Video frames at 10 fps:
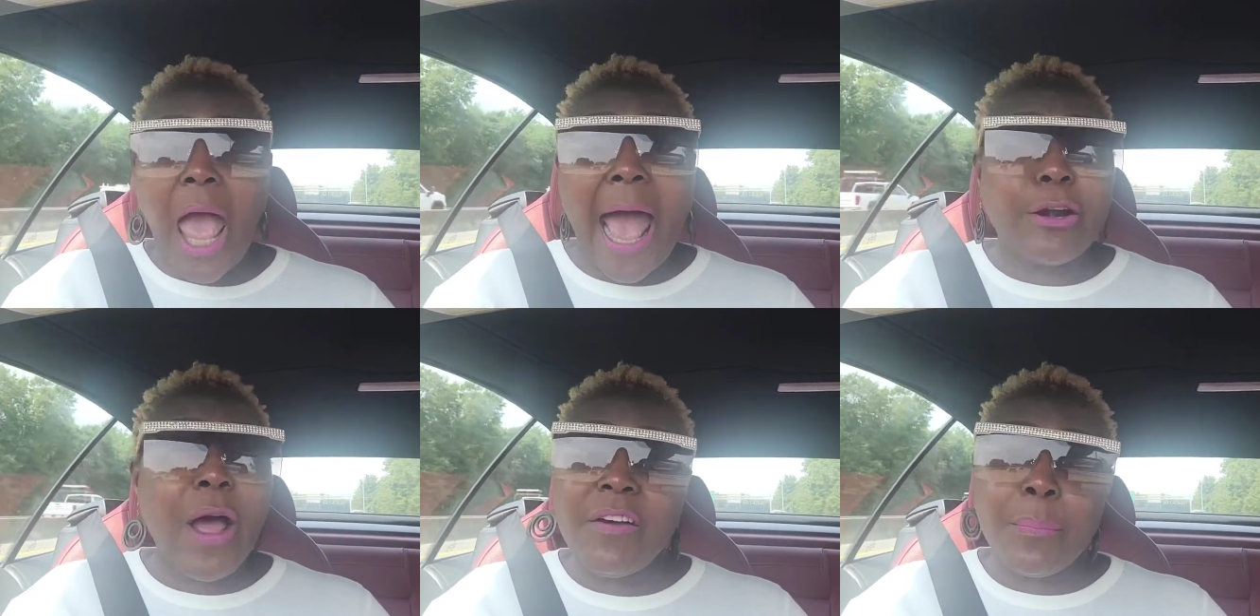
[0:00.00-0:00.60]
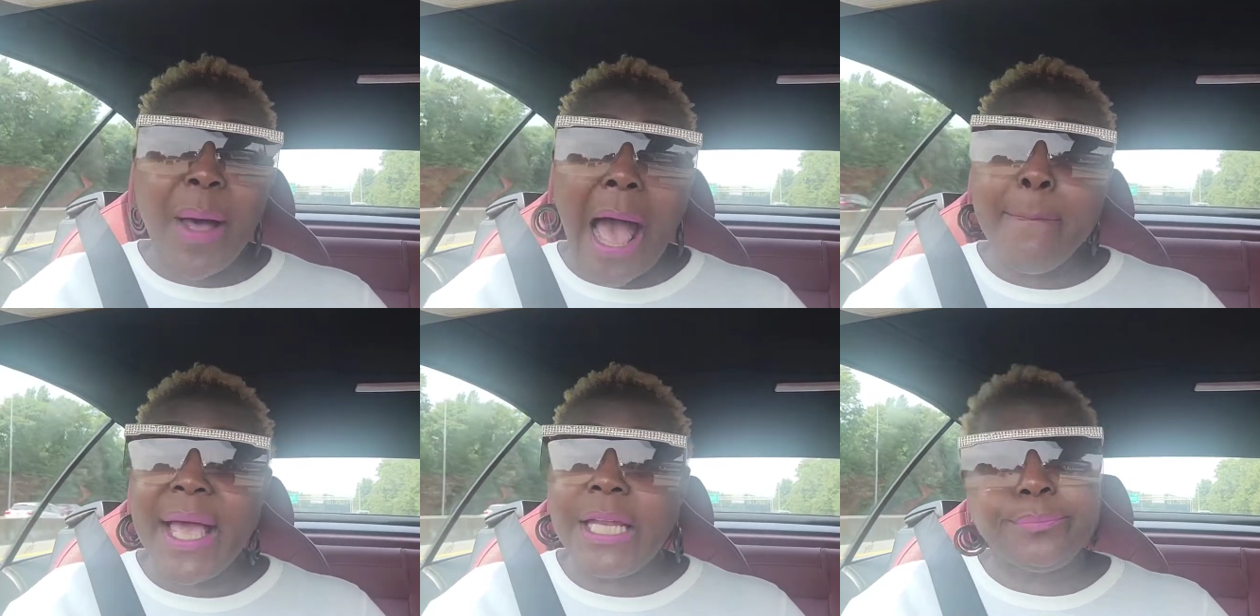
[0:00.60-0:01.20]
I don't have a
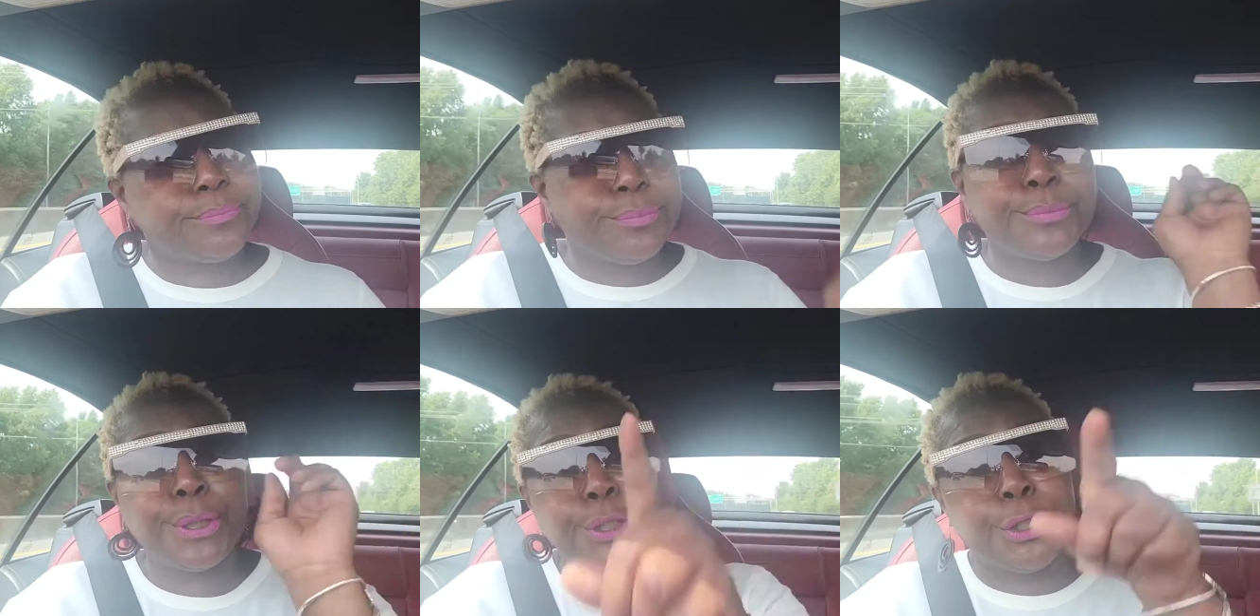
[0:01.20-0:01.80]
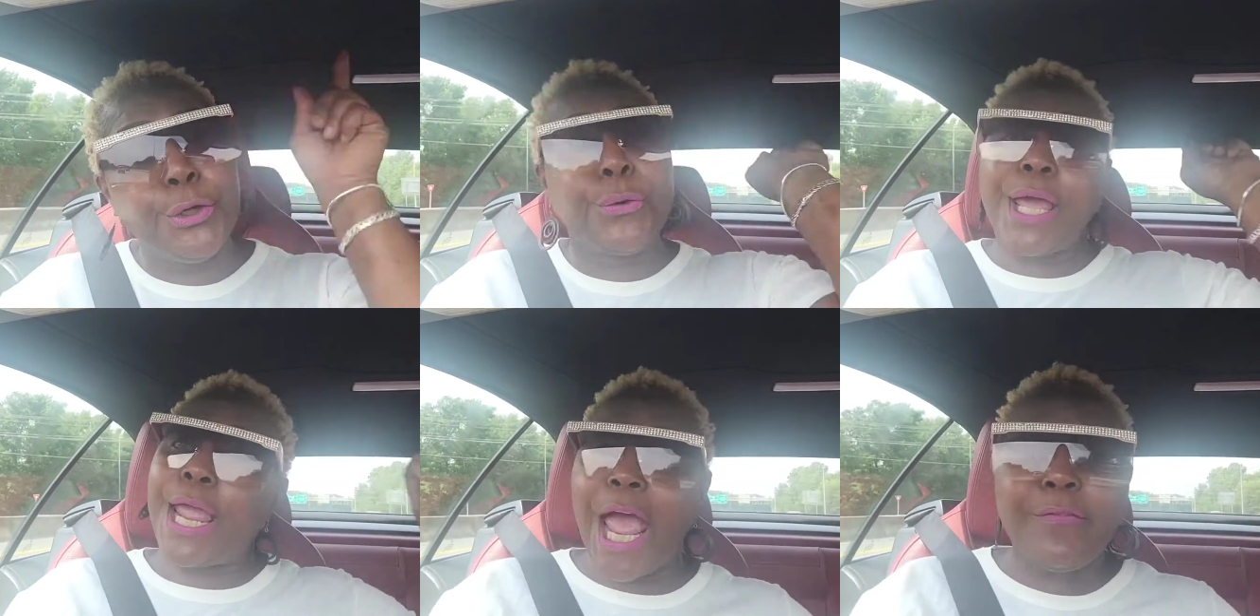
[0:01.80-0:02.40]
pot belly. You
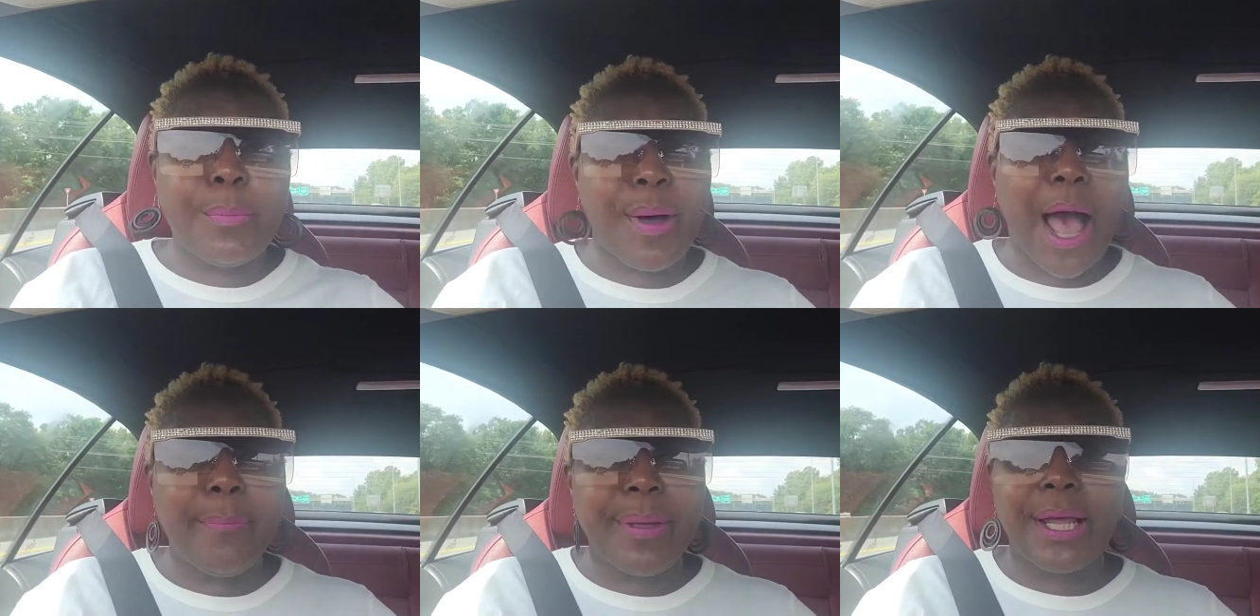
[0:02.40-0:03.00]
can't have a pot